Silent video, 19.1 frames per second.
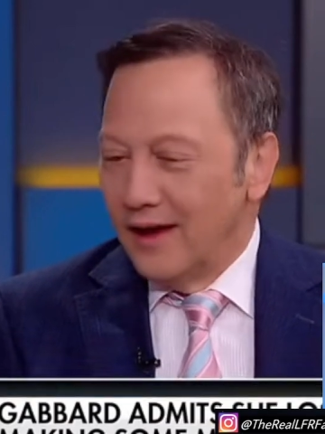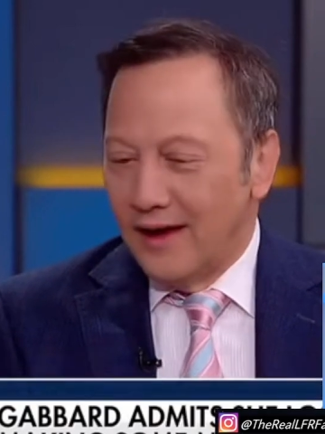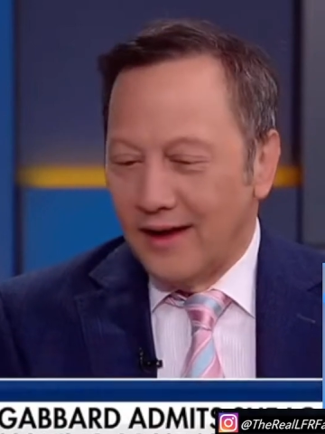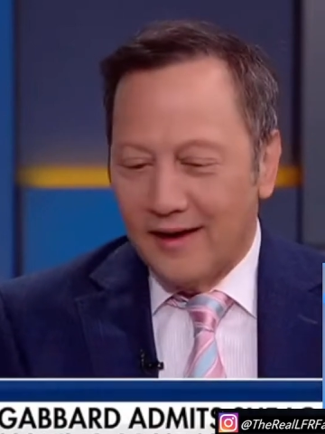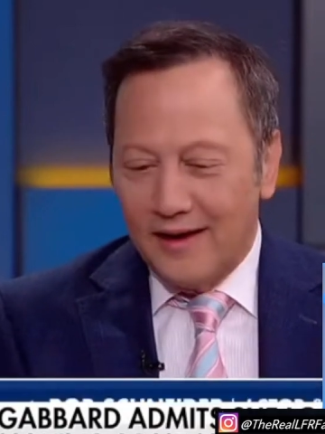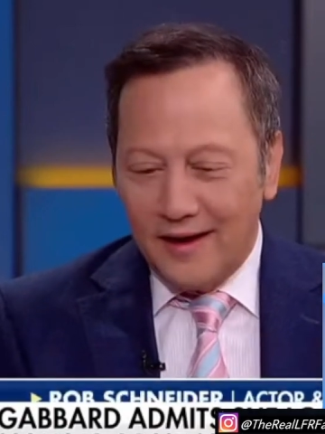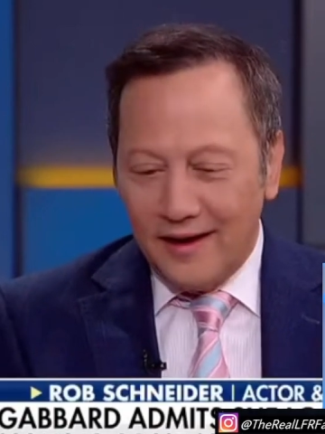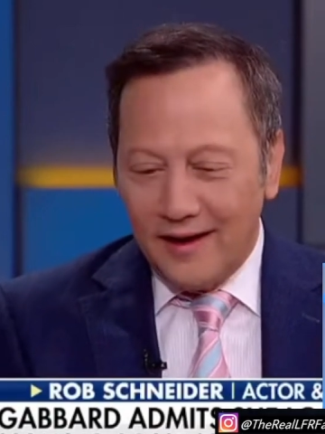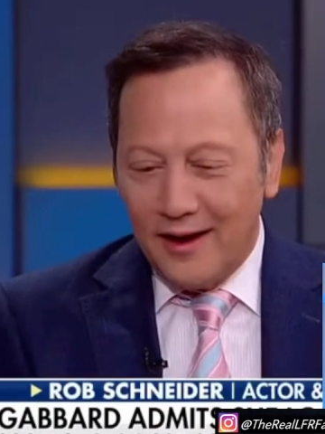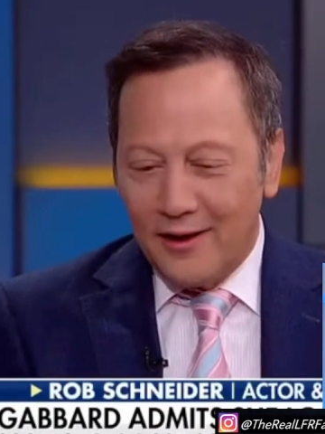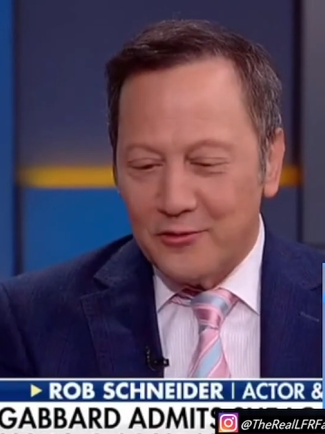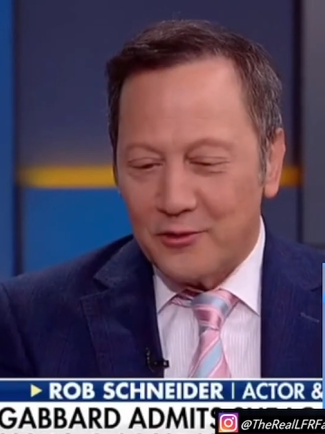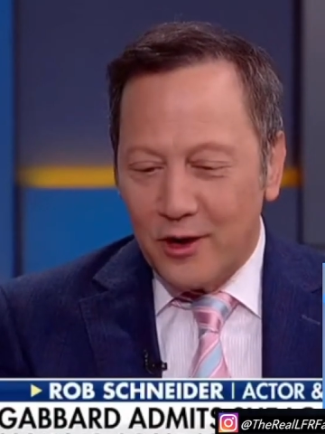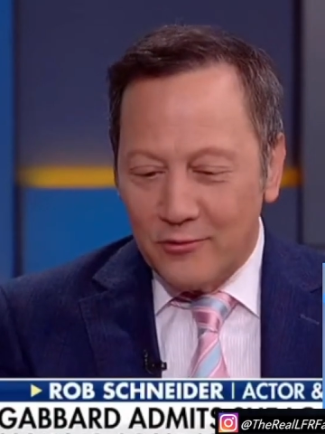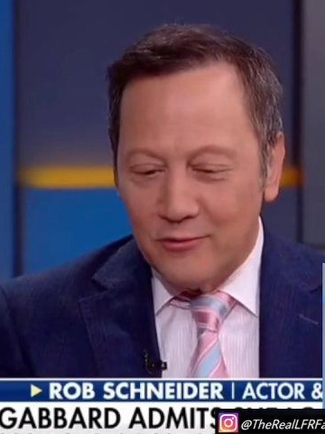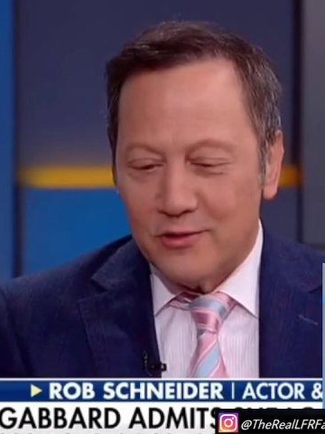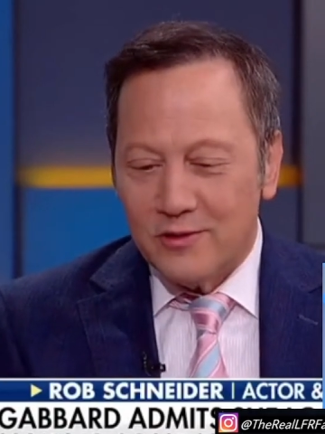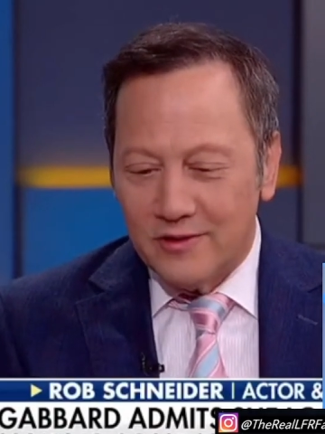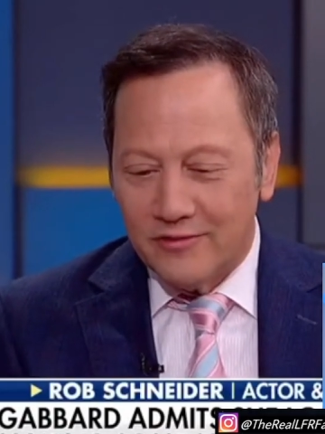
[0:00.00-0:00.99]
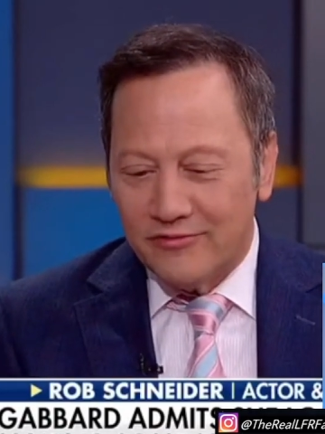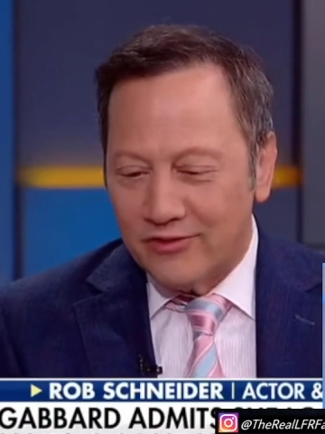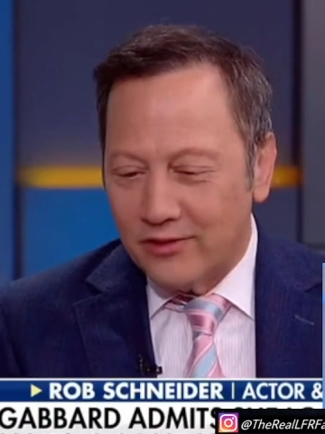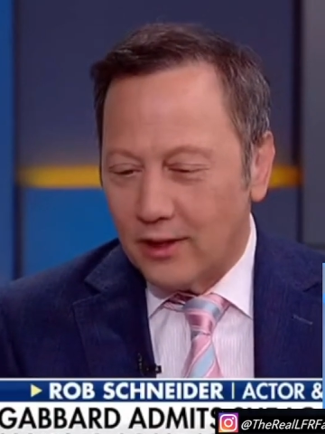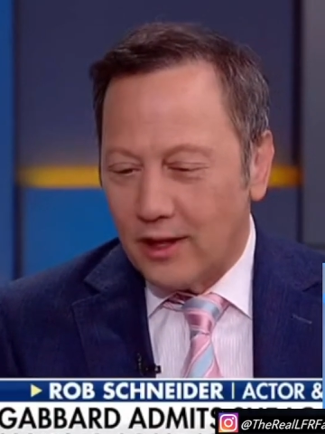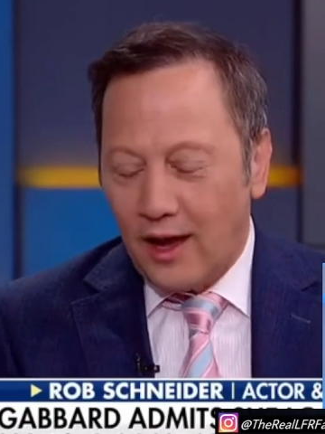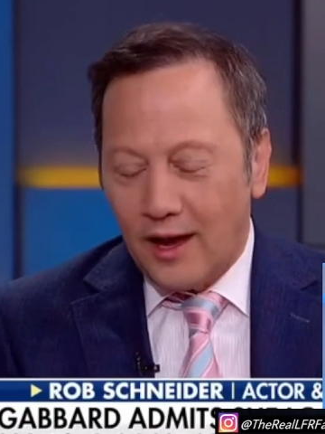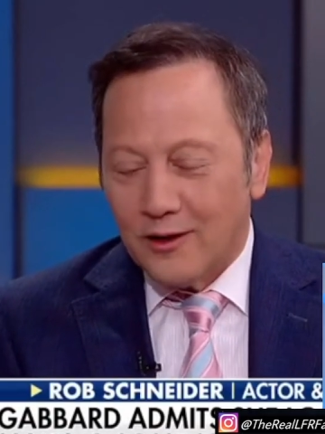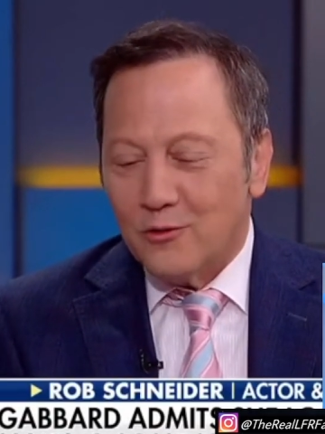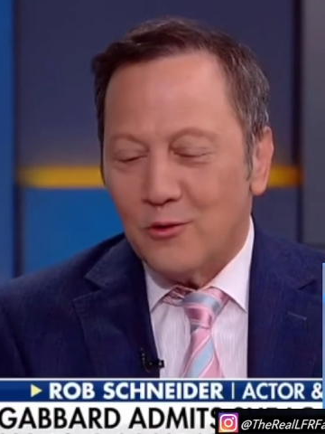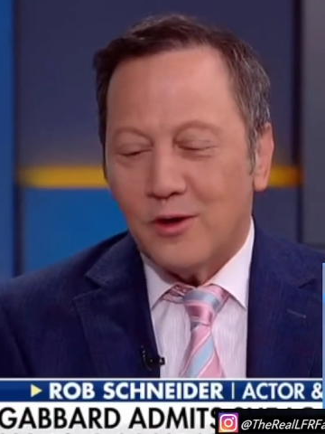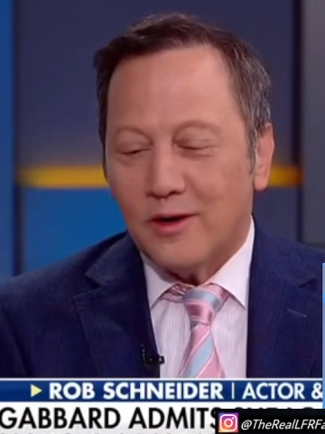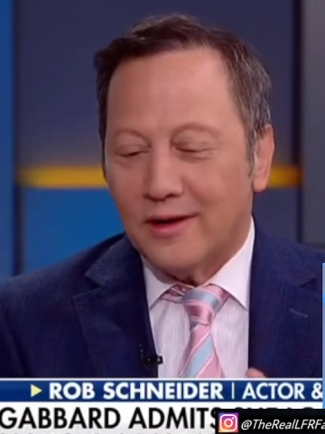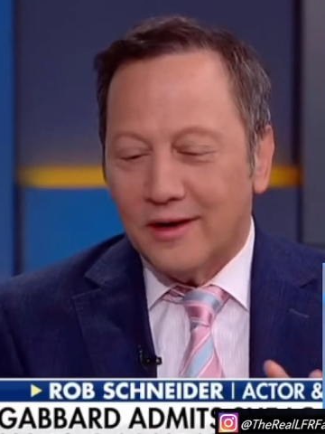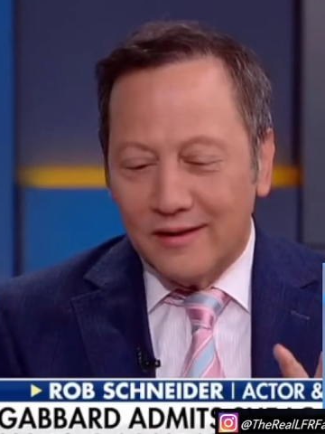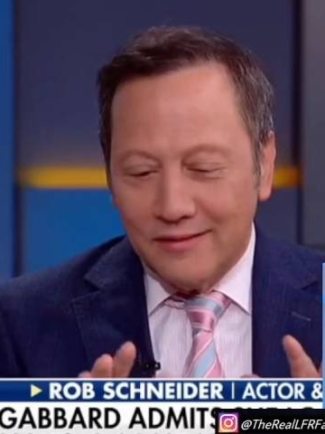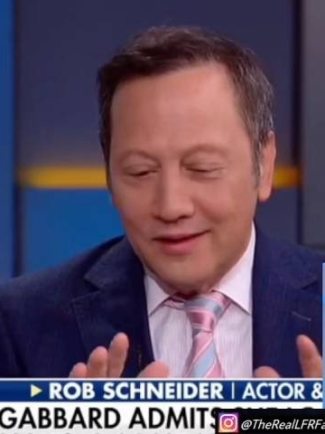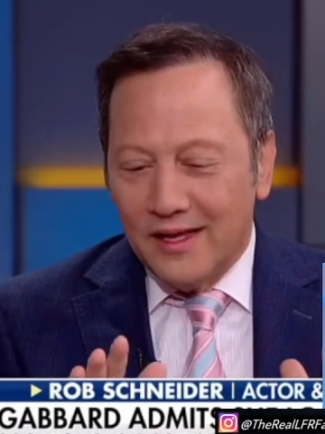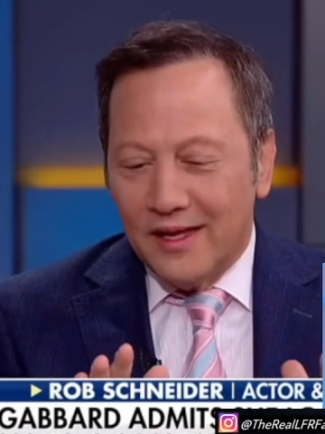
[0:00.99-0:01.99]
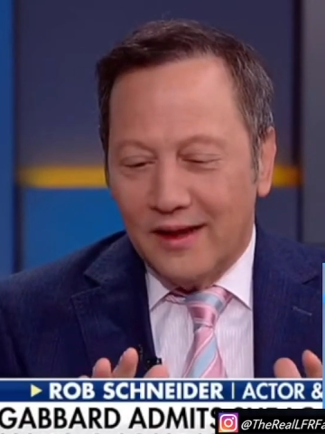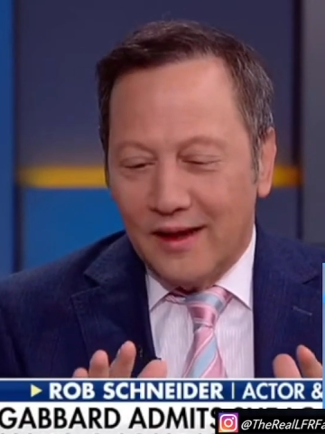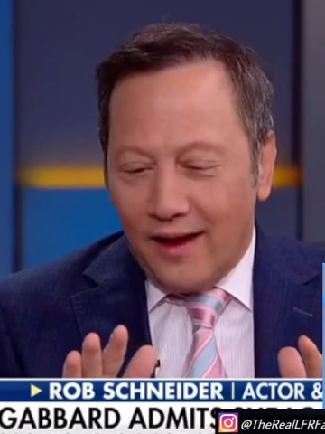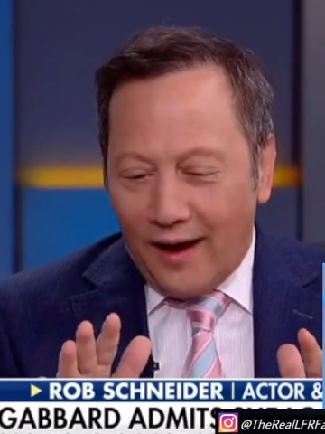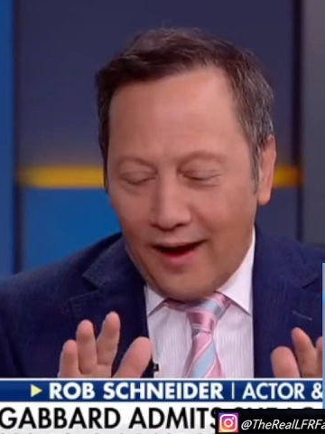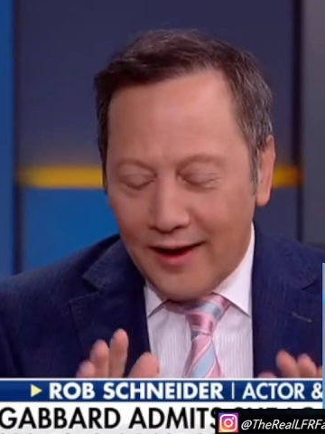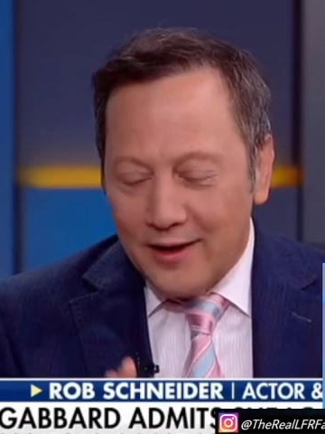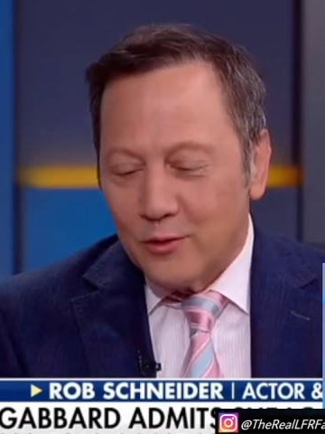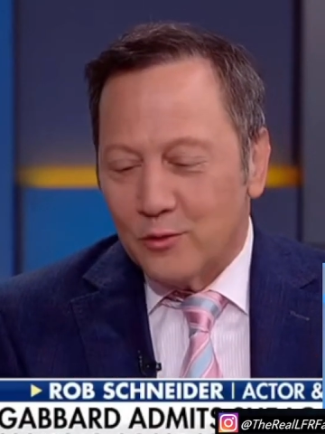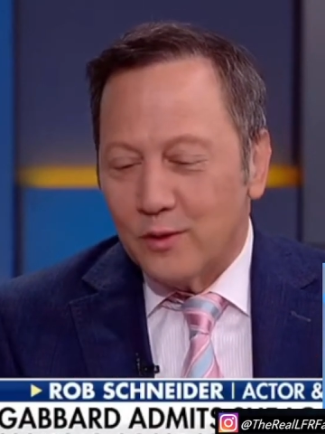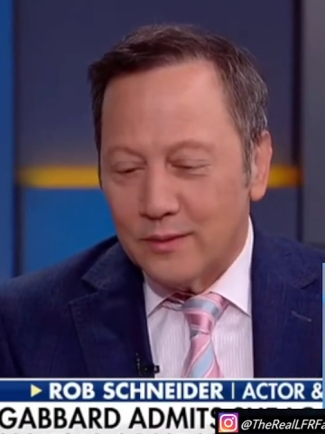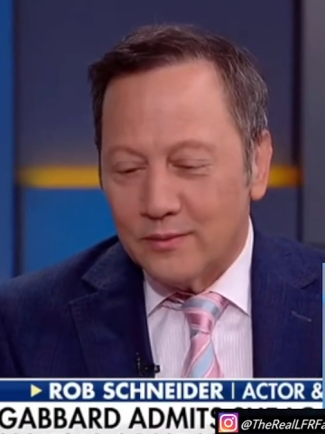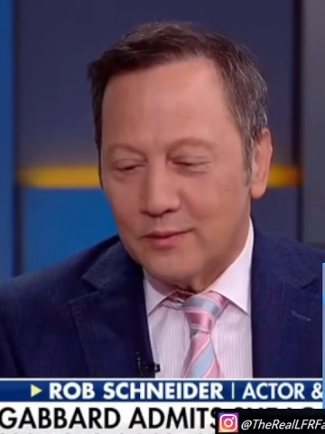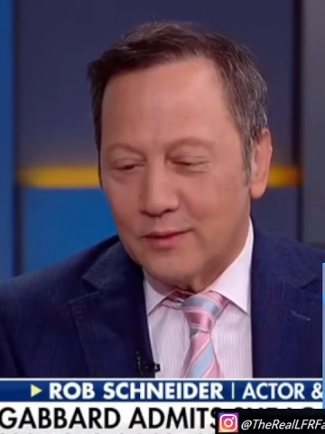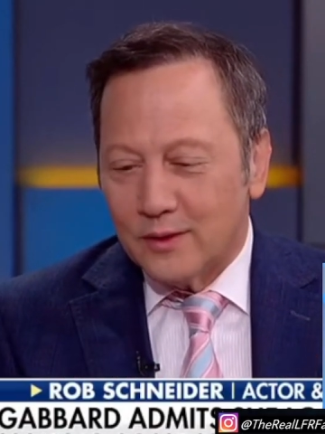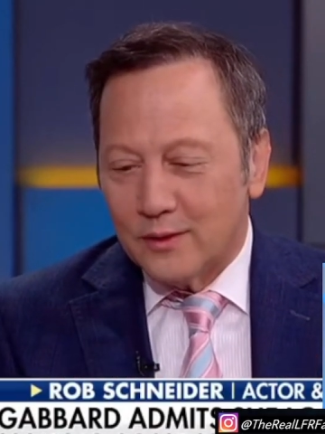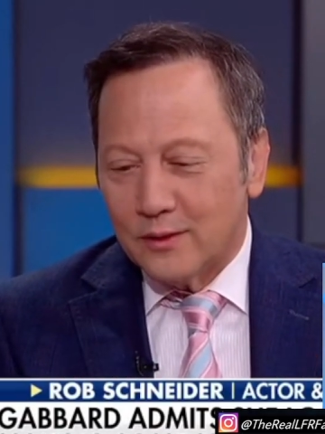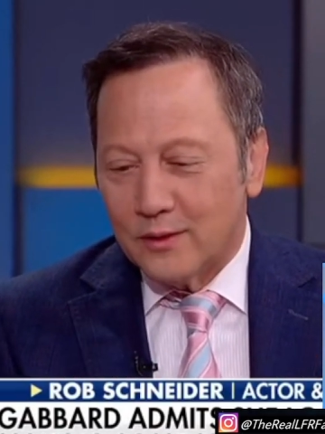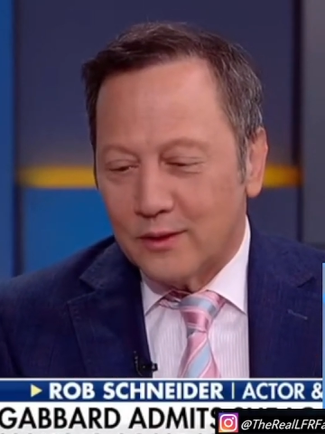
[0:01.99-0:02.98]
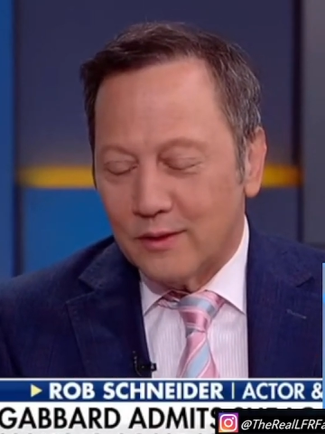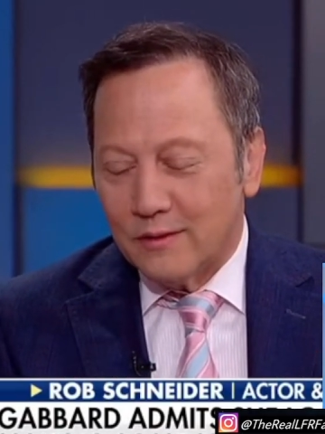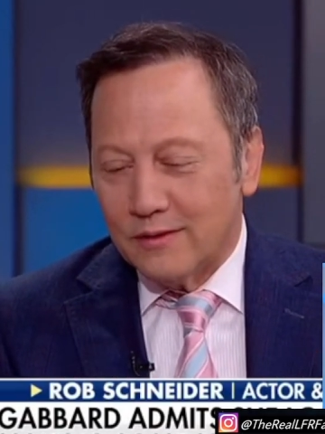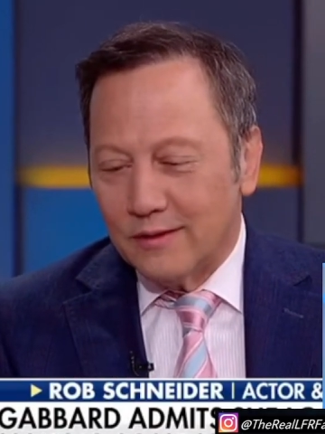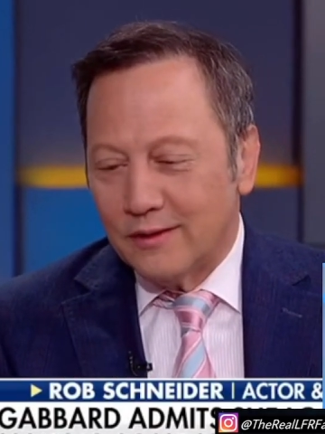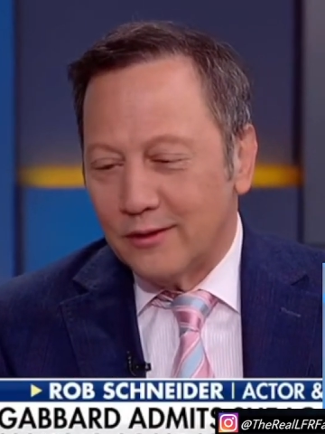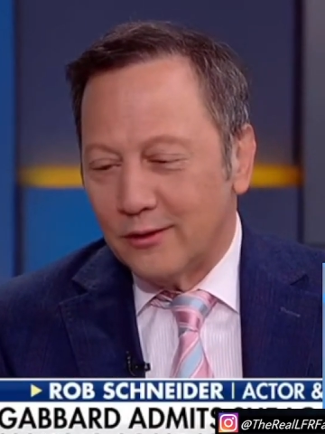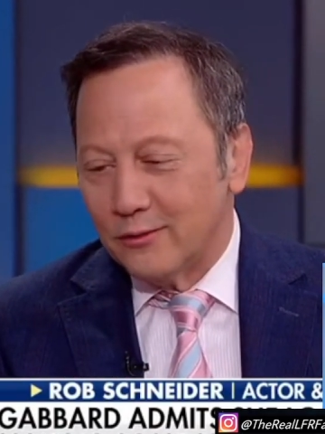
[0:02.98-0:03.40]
And I, I really feel I don't want I don't want the, the you